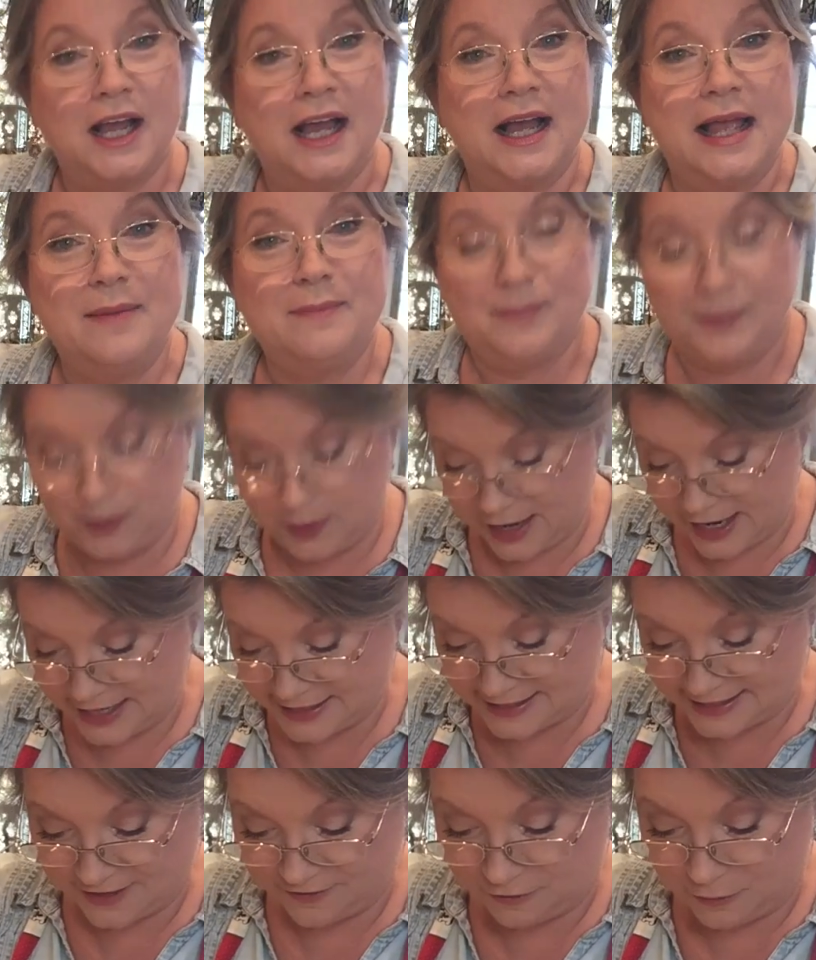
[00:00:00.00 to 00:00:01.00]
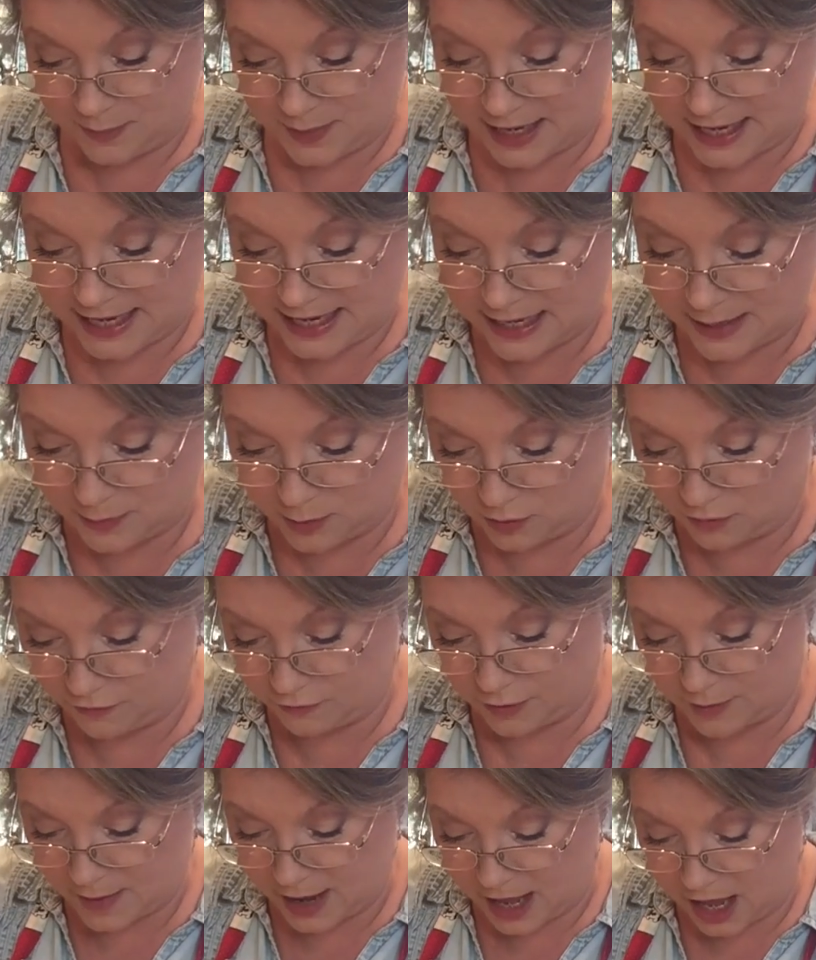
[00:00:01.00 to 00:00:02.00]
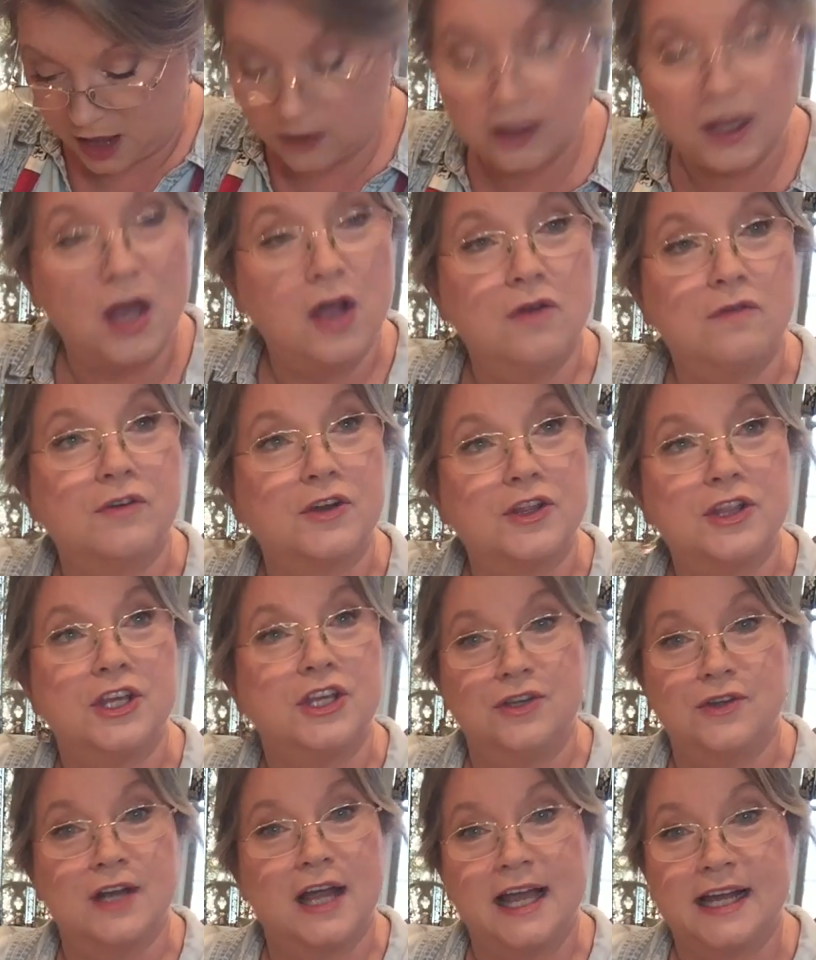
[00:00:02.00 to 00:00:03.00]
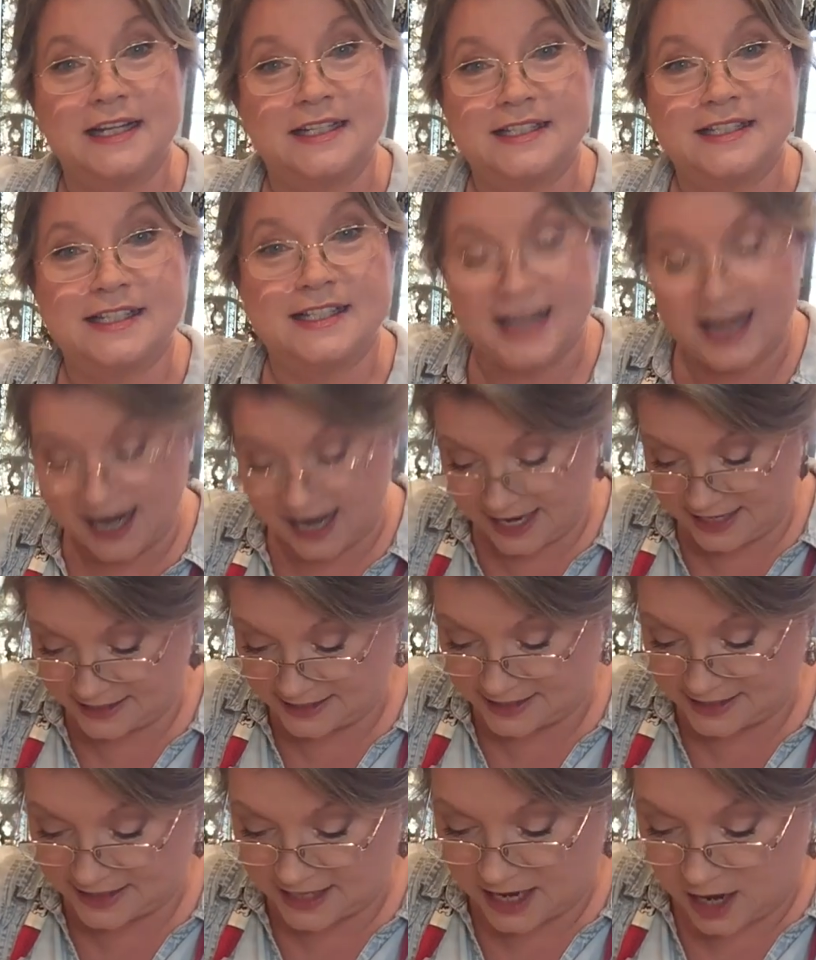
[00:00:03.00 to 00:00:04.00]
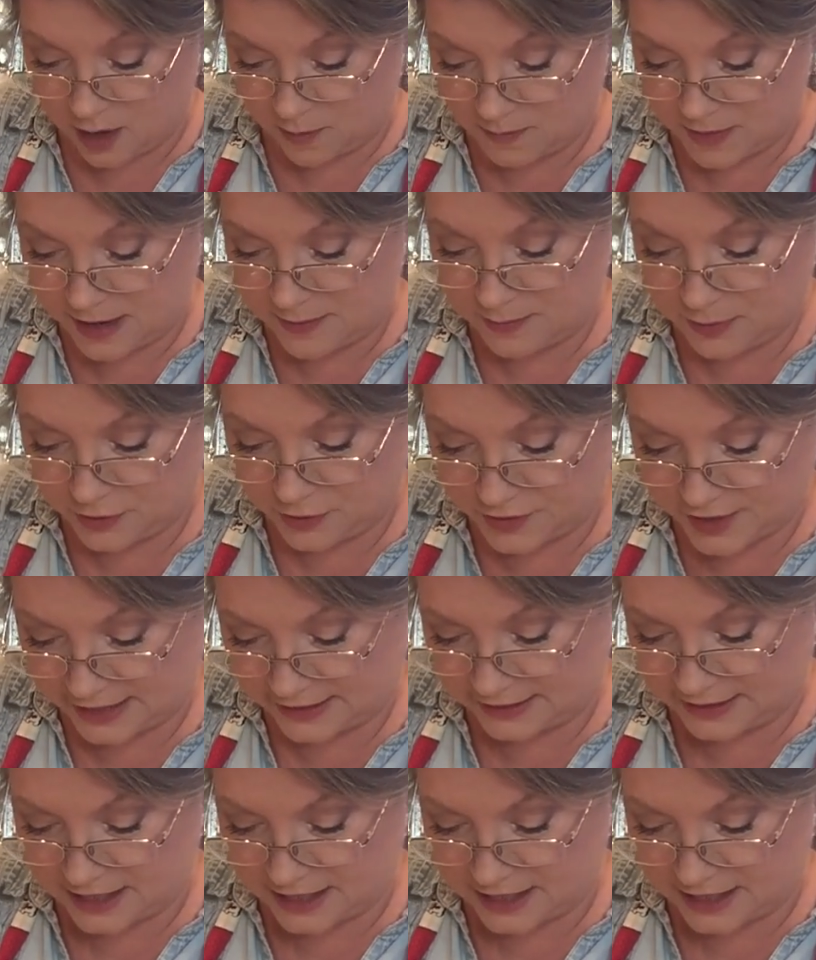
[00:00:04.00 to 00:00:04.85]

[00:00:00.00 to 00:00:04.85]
impressive people from all over the United States. People that